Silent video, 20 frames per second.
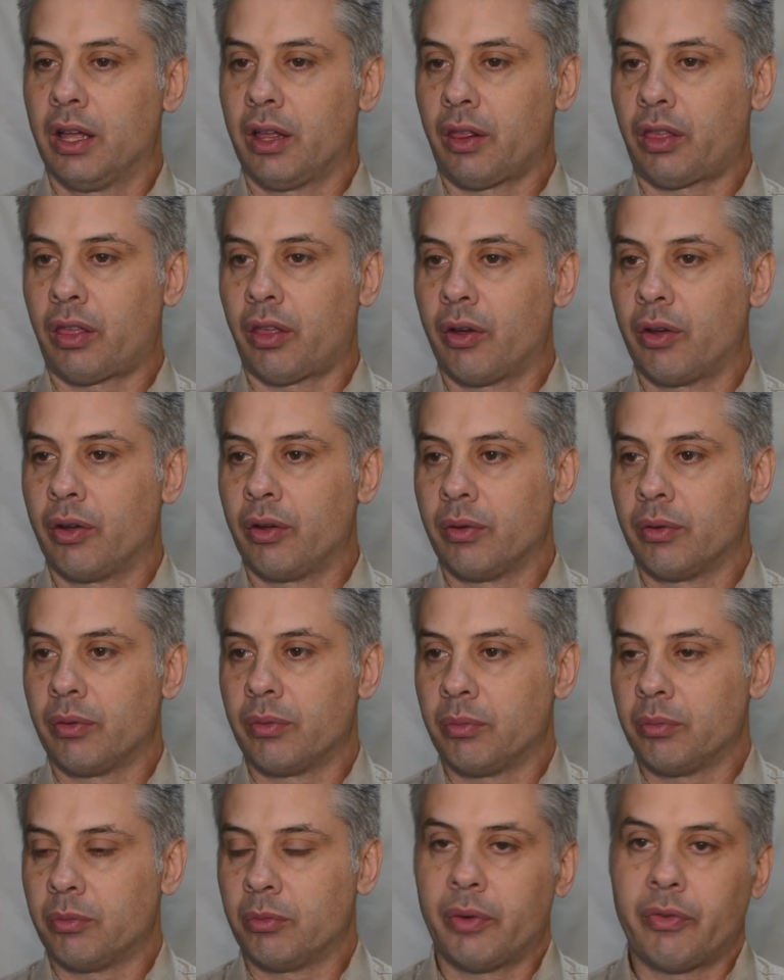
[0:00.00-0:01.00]
So
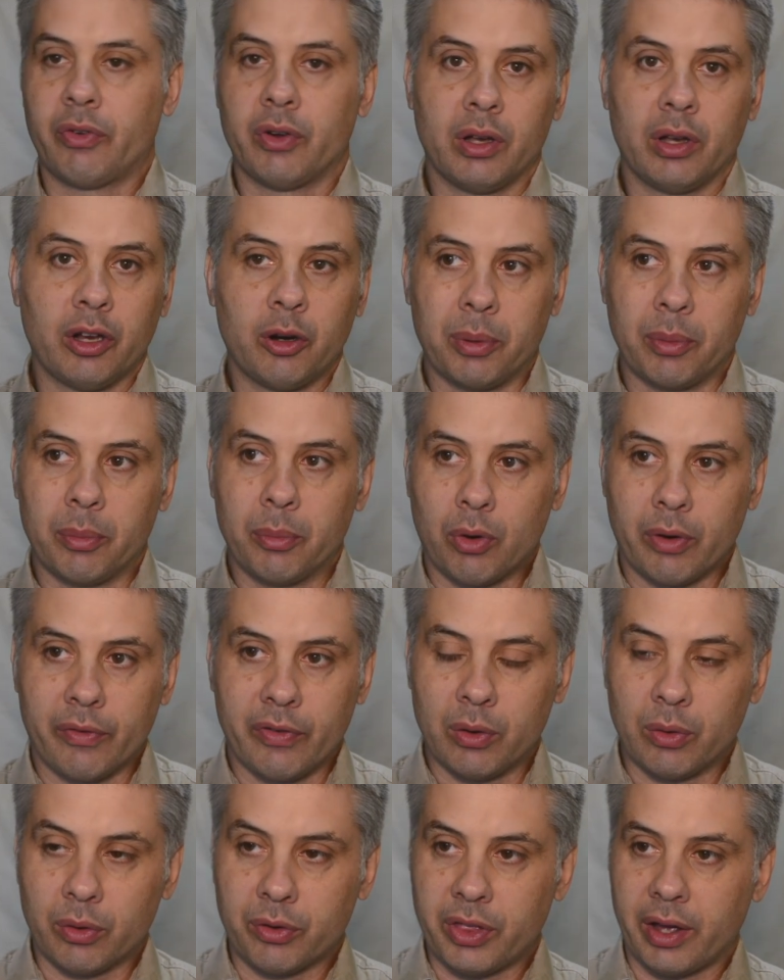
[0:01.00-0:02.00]
we've a little bit more of a
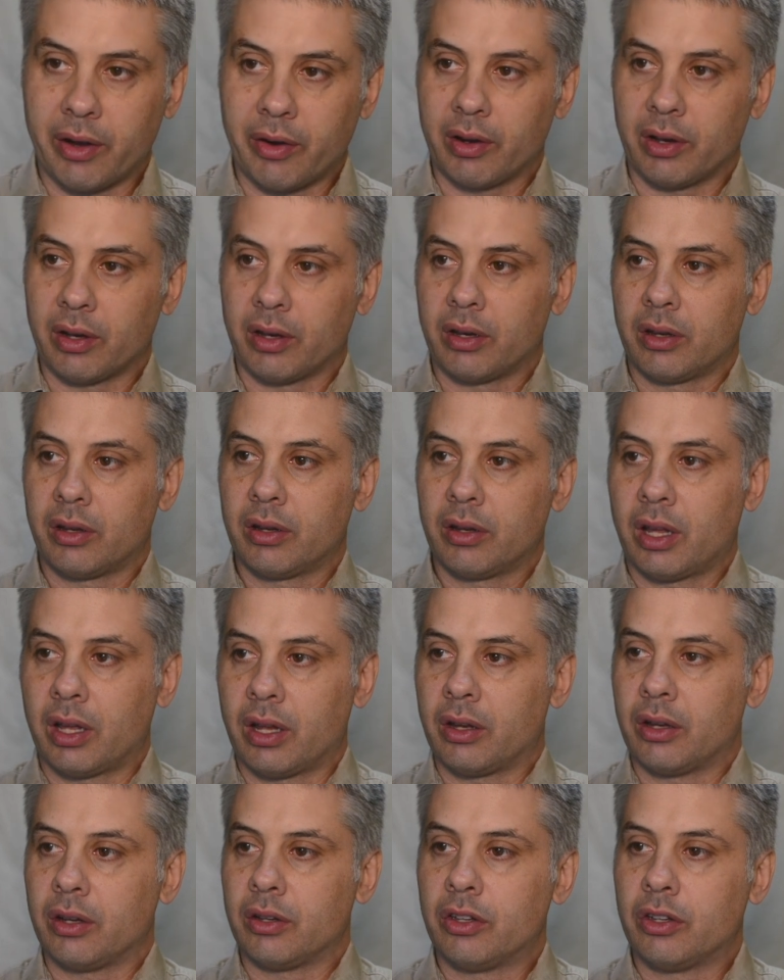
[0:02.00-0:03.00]
look there
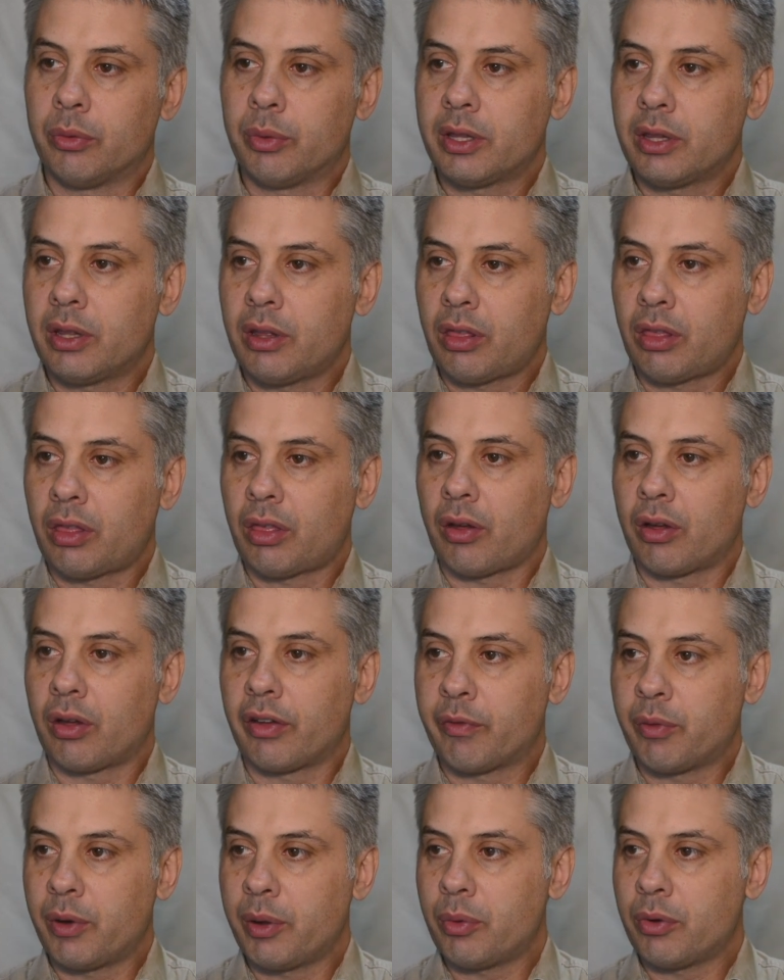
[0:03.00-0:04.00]
at doing this. So
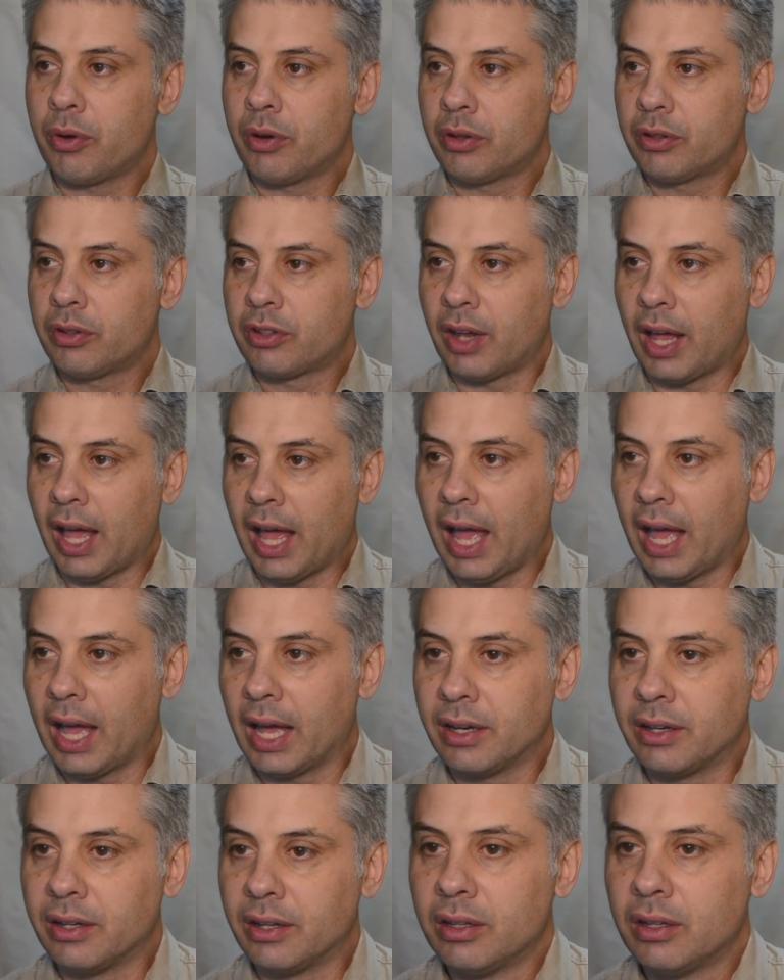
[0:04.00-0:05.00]
if we wanted to
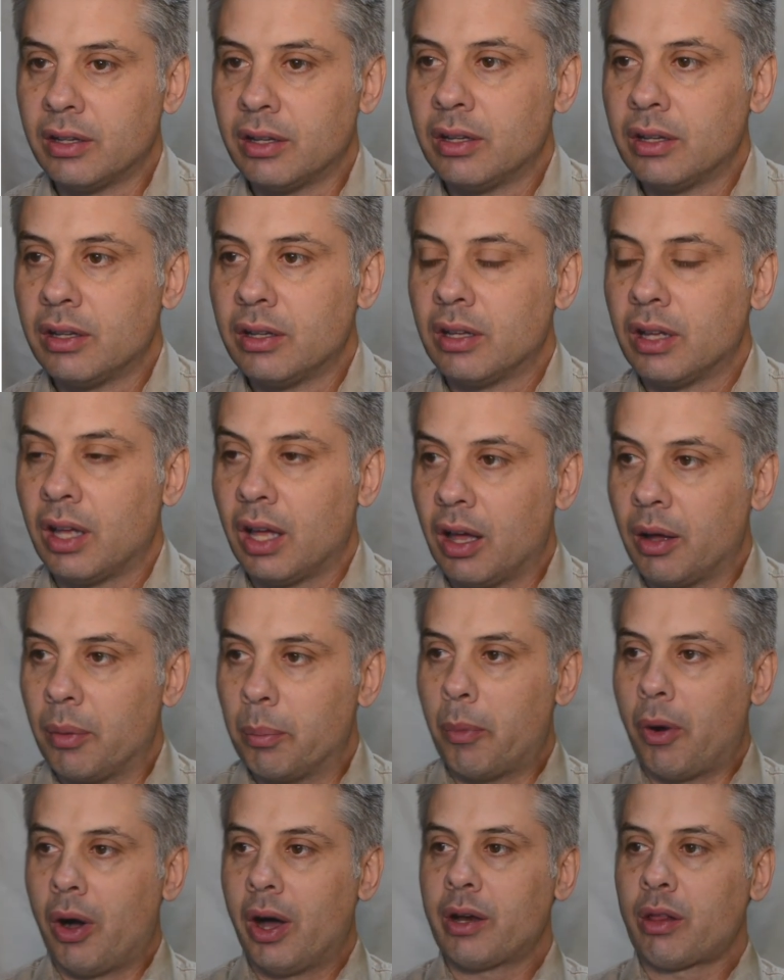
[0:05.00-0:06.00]
add
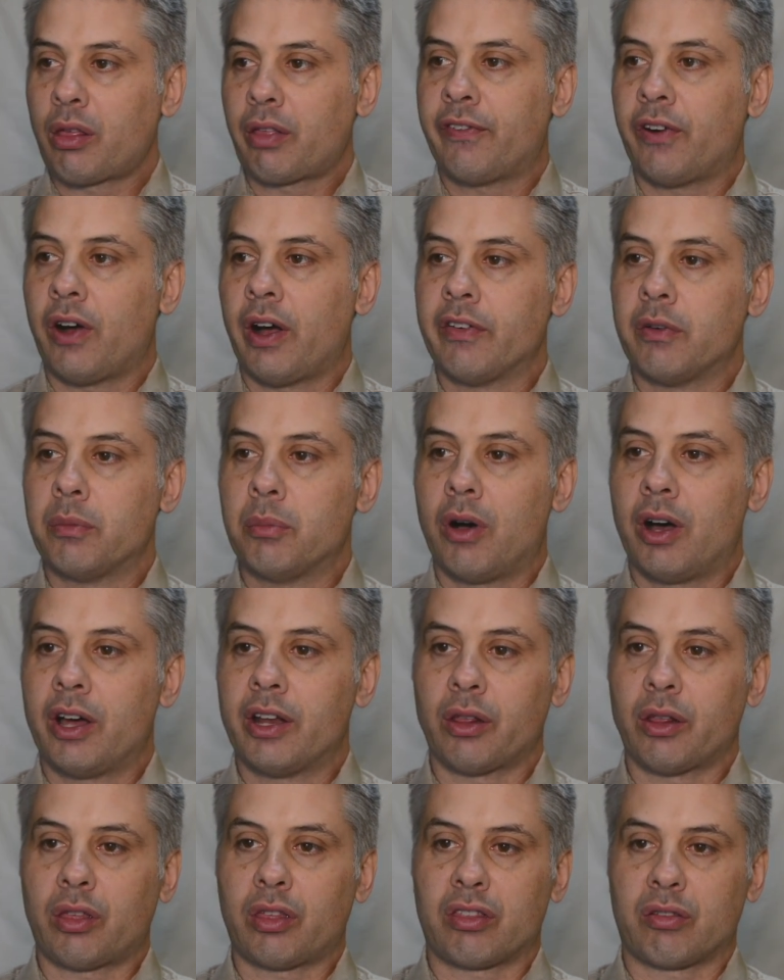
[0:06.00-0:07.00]
-5 and
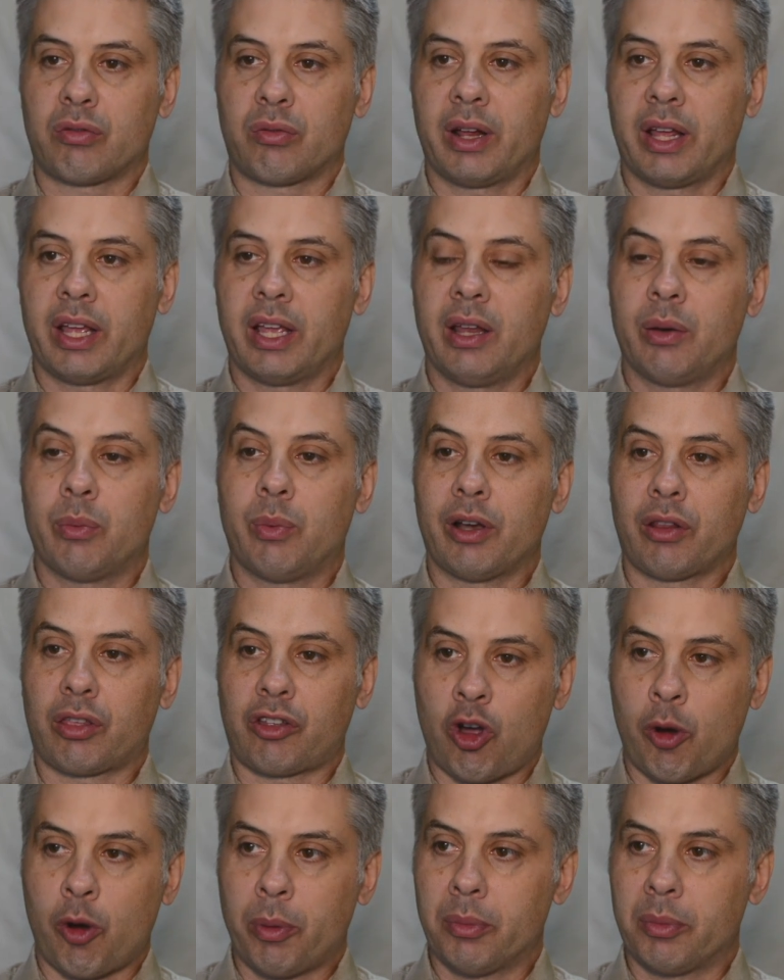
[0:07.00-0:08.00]
-3 in ones
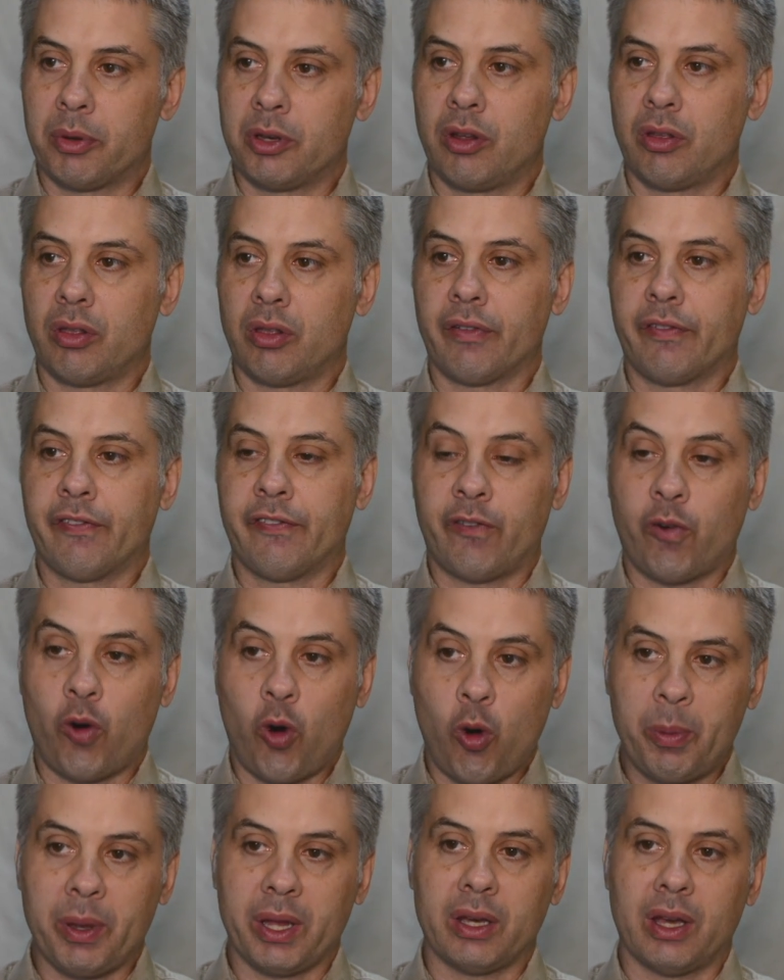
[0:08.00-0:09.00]
complement using
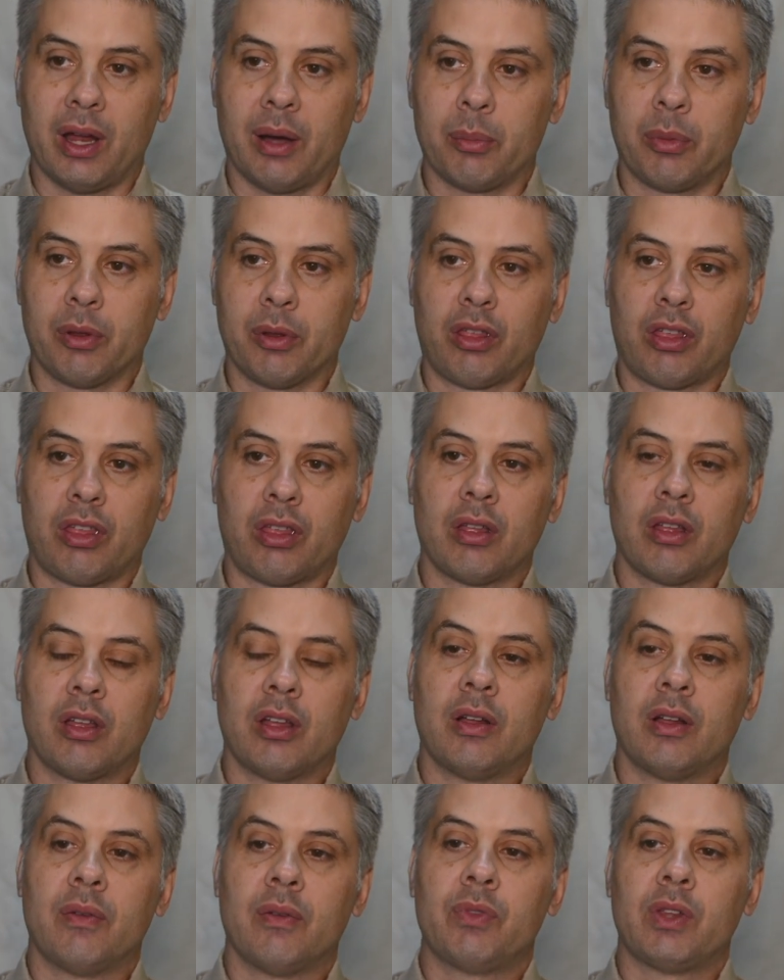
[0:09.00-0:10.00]
4-bit numbers,
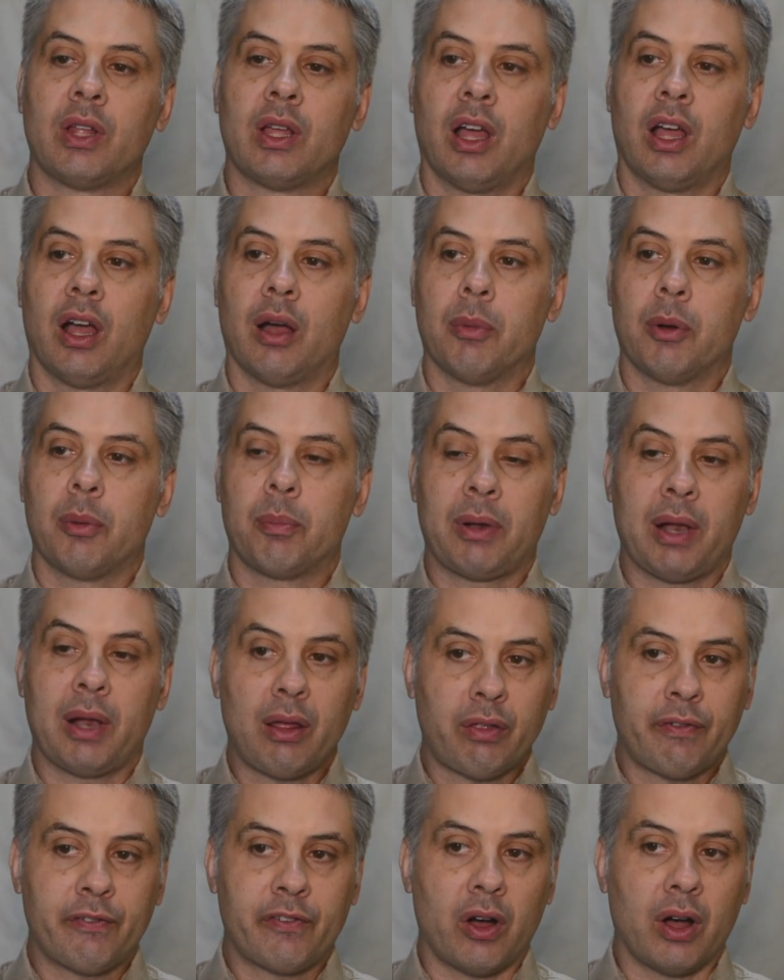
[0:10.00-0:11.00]

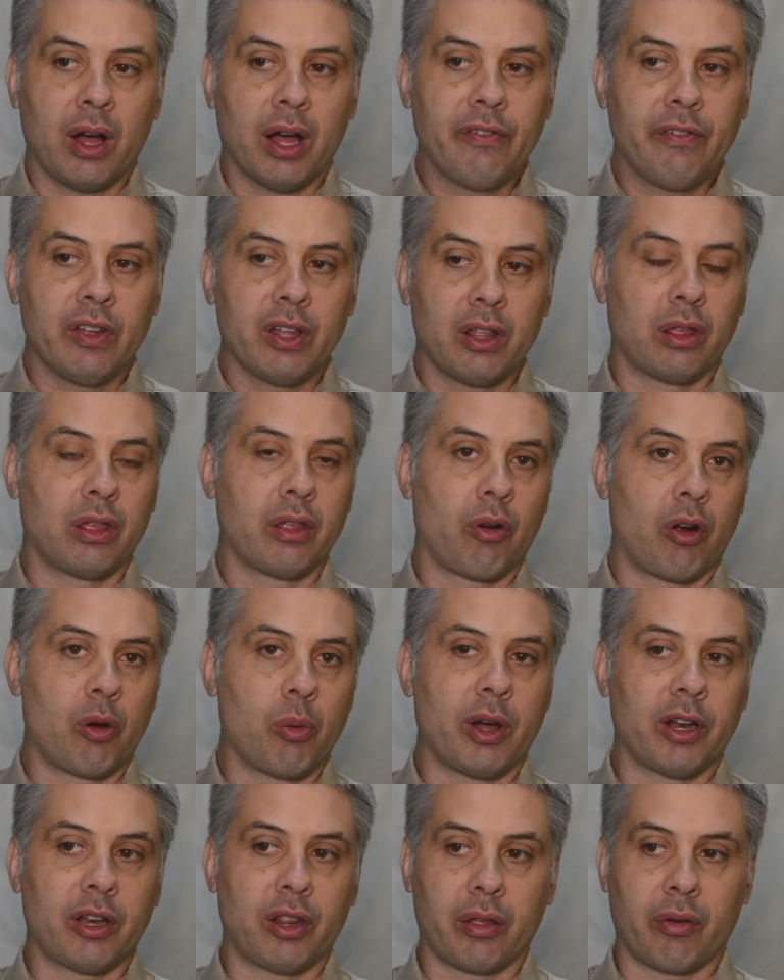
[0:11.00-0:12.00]
+5 is 0,
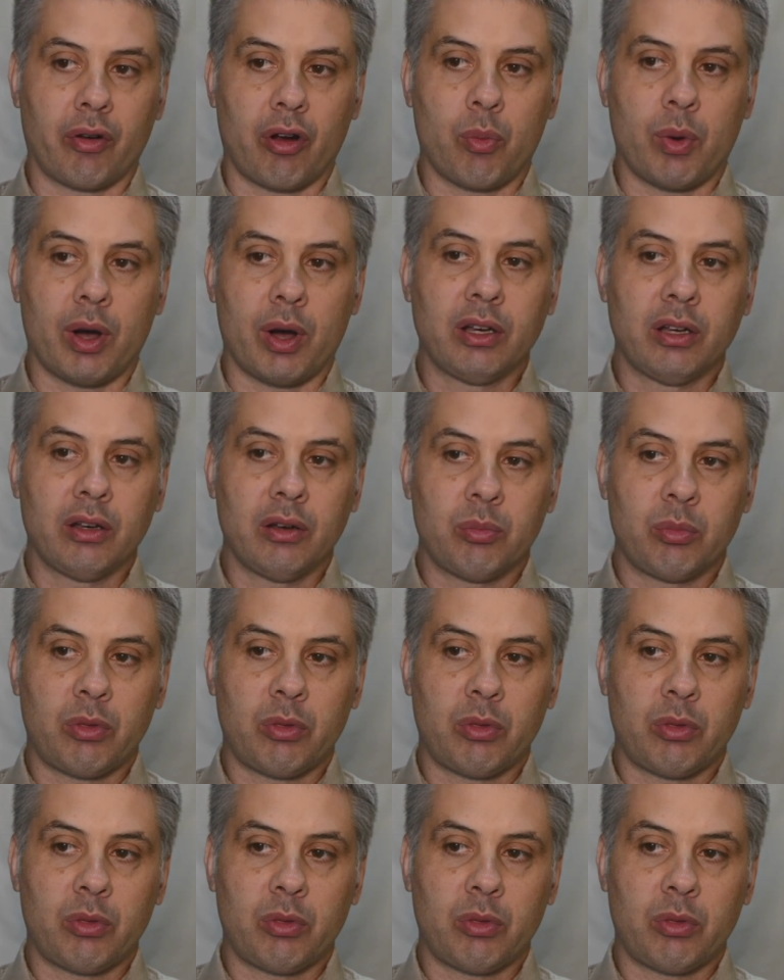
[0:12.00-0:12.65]
1, 0, 1.